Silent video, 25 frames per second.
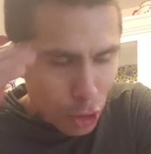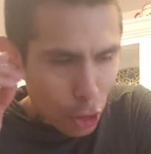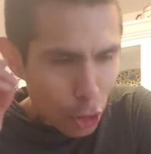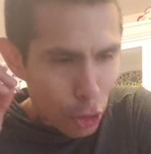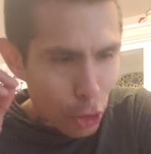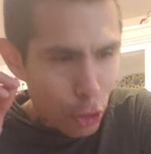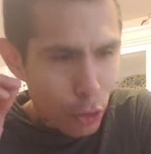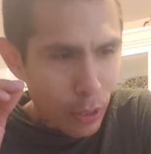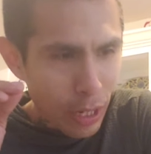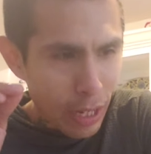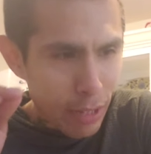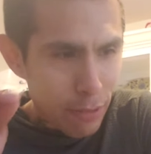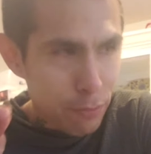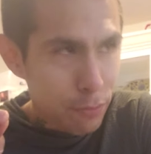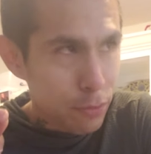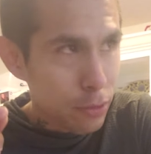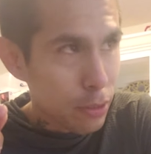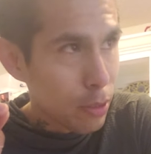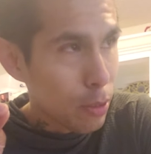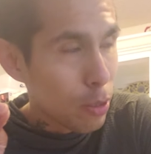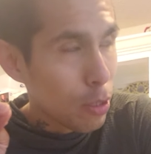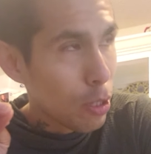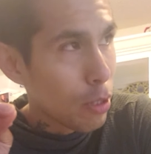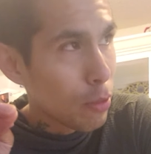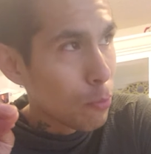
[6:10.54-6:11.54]
you have
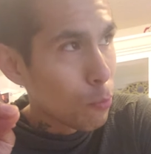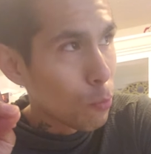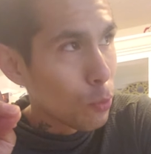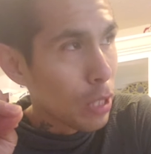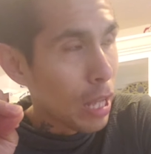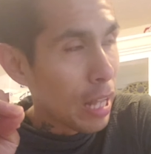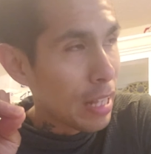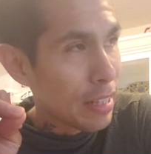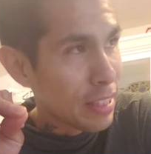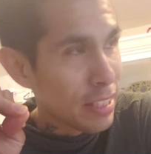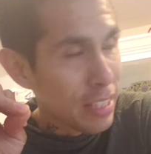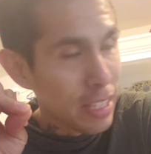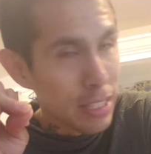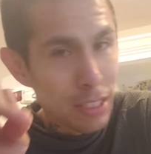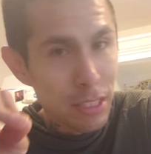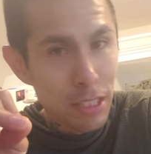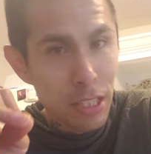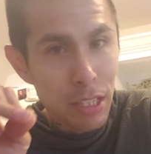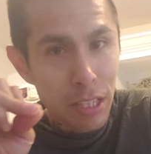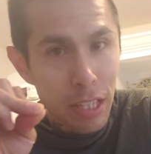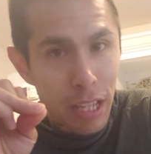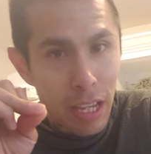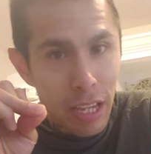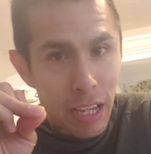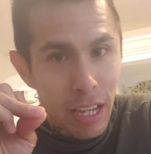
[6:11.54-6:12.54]
at the end of the
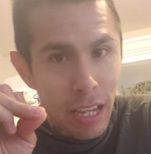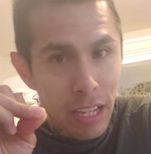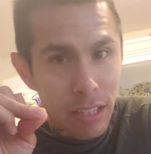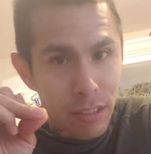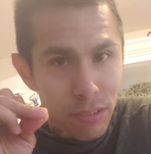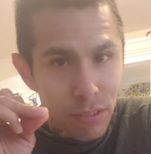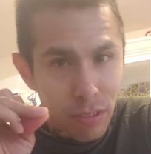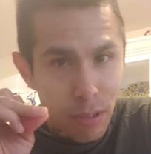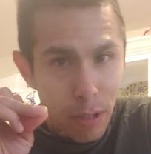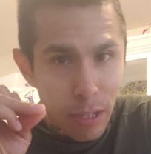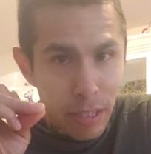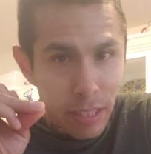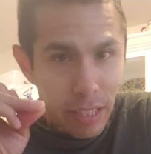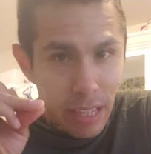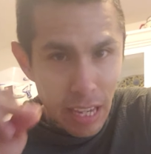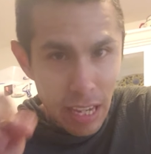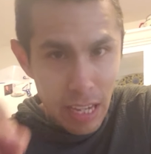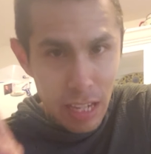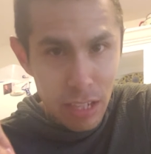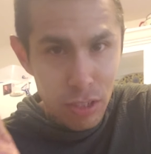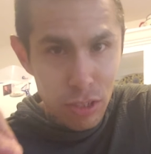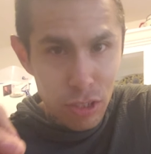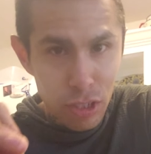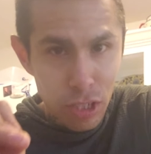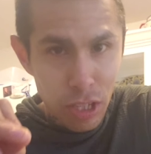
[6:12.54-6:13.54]
day, it's
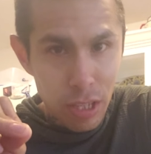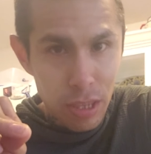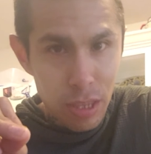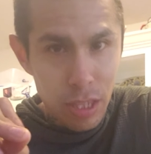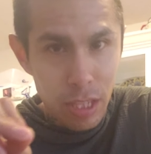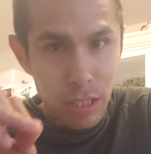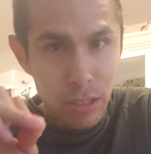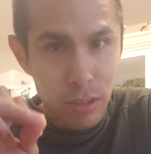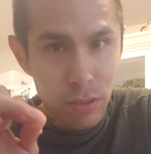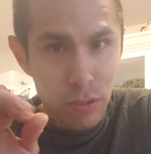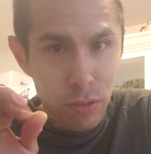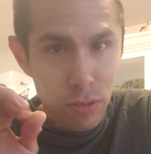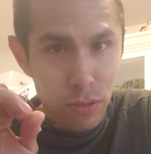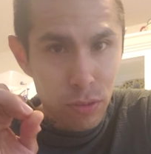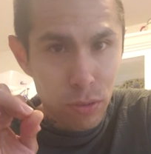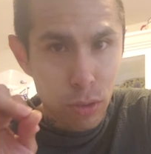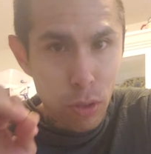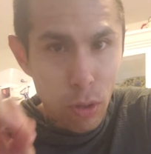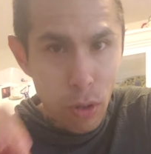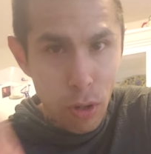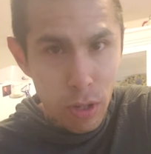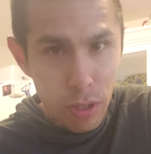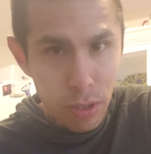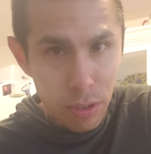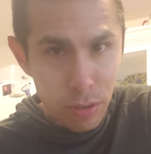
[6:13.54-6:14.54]
cash that
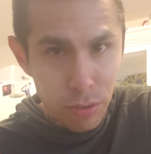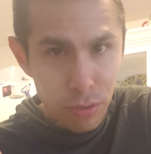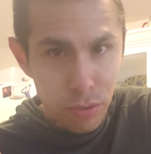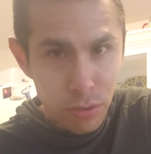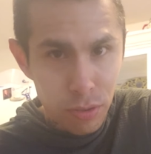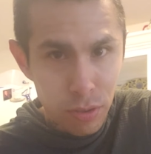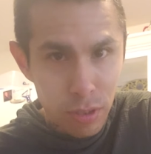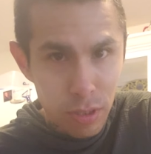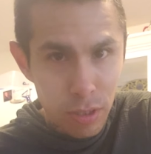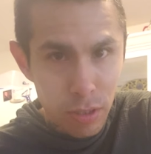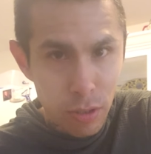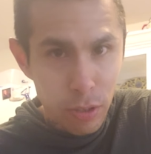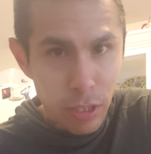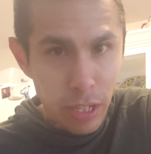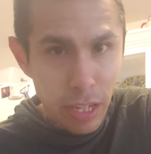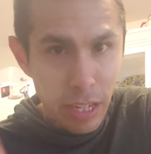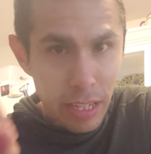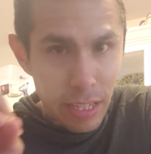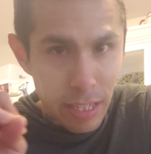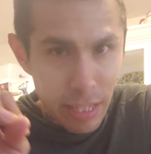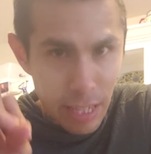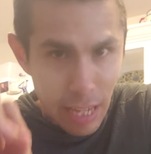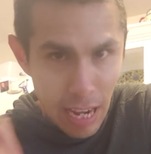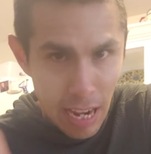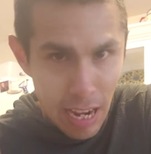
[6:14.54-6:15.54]
talks. Okay,
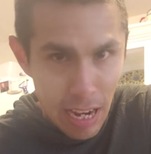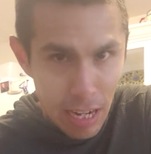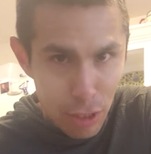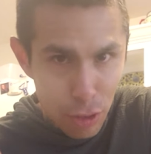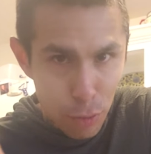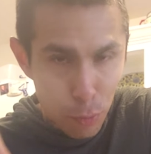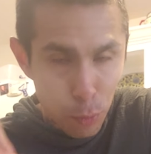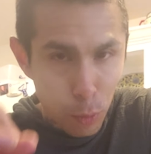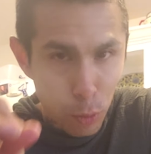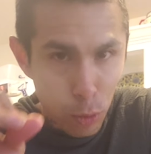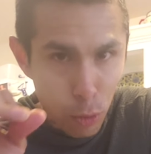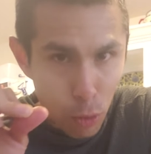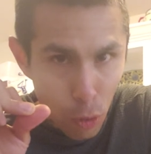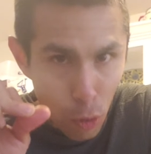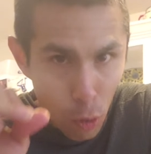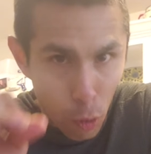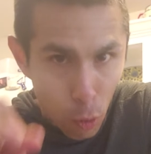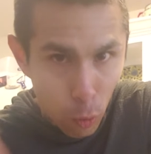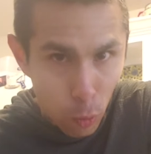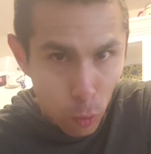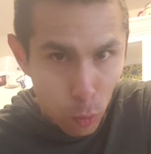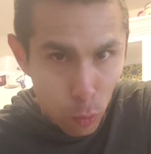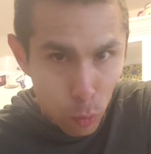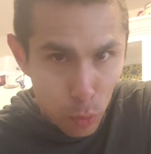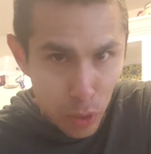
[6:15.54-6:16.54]
cash will
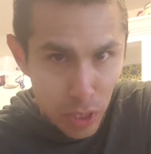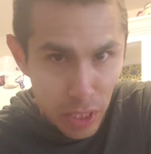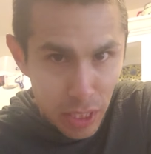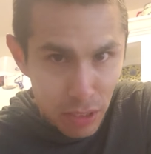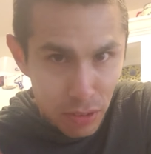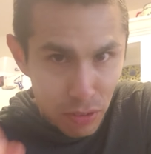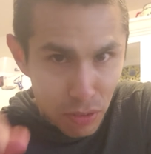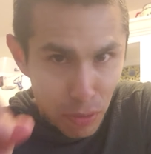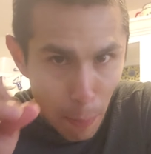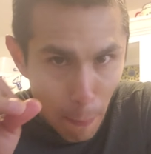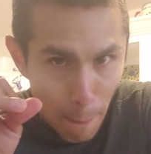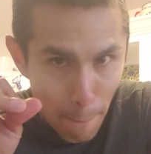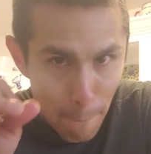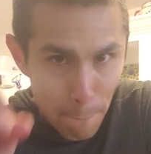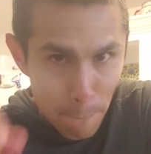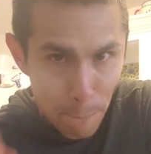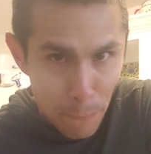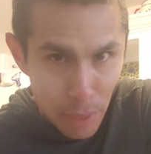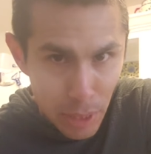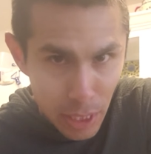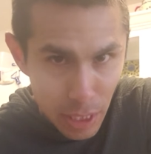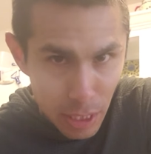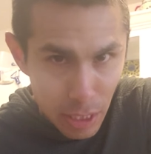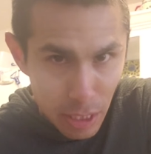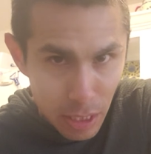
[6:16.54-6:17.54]
always
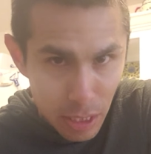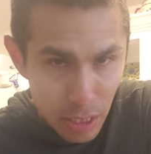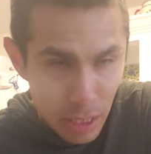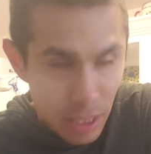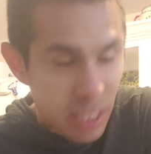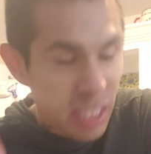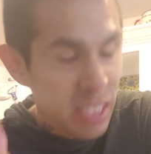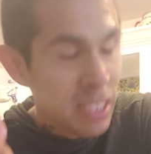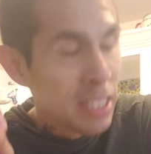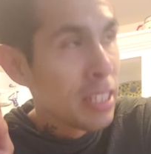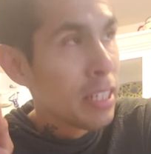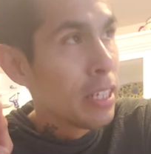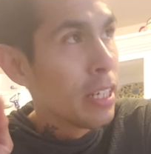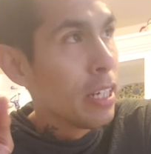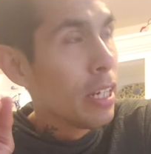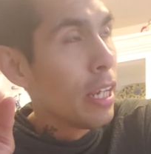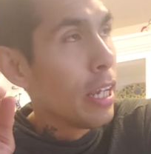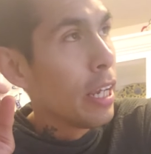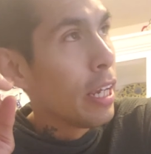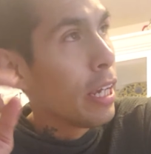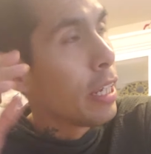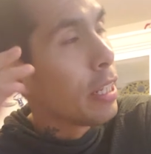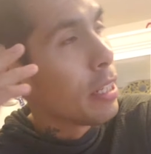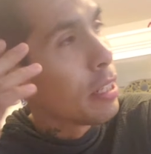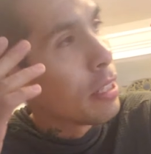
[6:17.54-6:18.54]
be
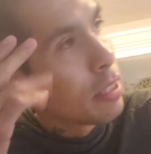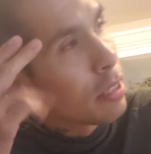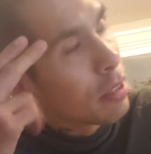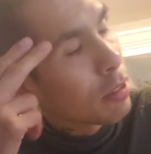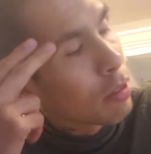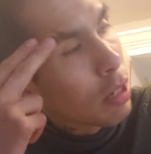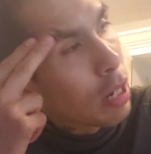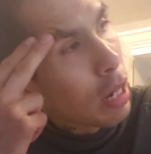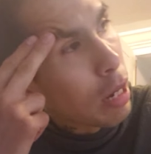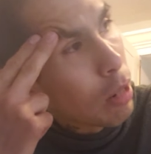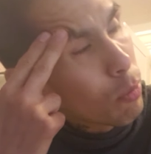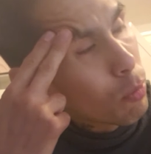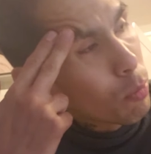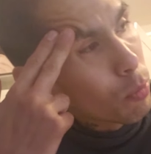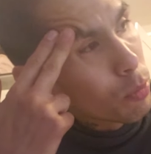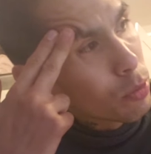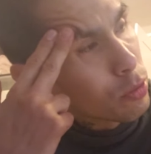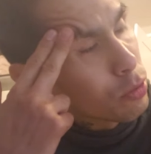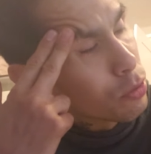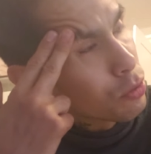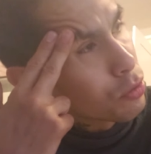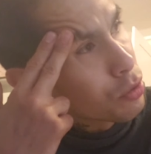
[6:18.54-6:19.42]
in, how would you